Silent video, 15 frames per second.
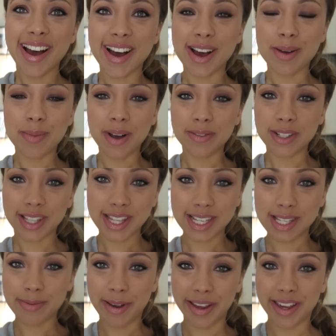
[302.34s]
I've done
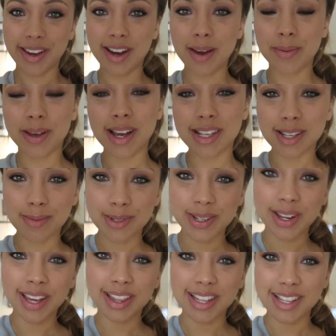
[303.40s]
this smoky eye because I'm
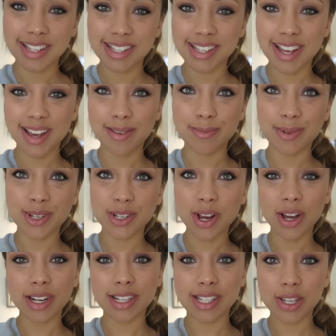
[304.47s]
doing this
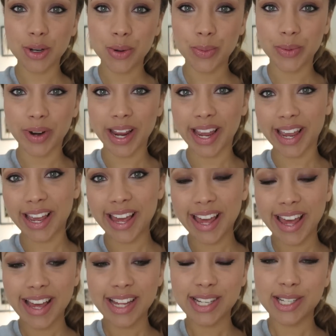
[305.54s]
Charlotte Tilbury
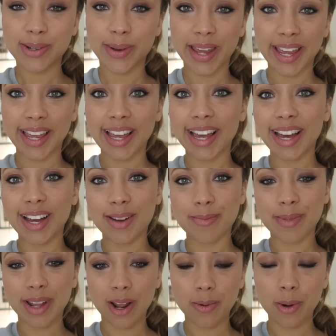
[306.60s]
tweet,
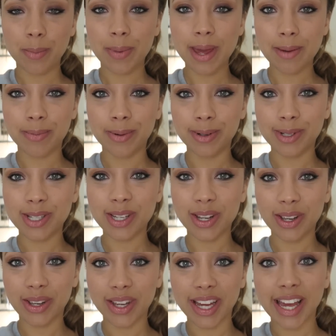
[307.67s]
and I want people
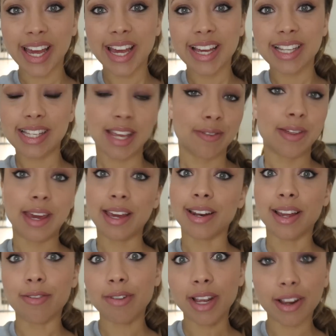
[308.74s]
to see if they can
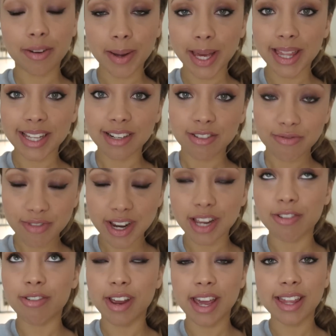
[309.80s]
like
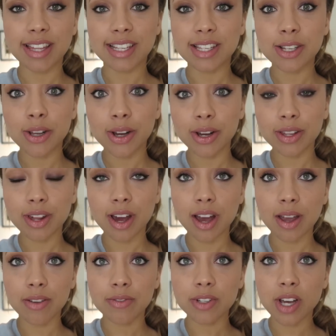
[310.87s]
recreate this look that
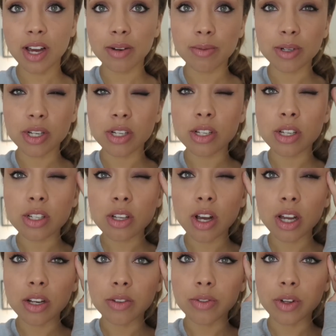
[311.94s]
I've done, which is just
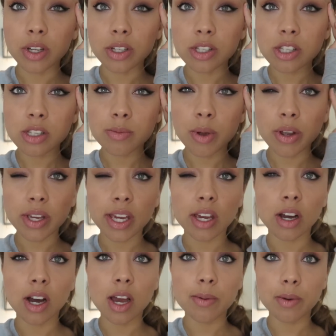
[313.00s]
kind of a
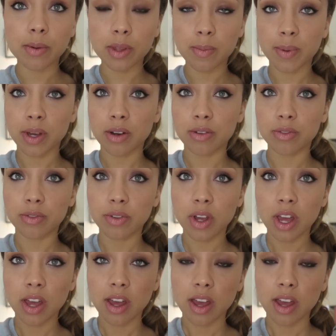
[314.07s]
smoky eye but with a bit of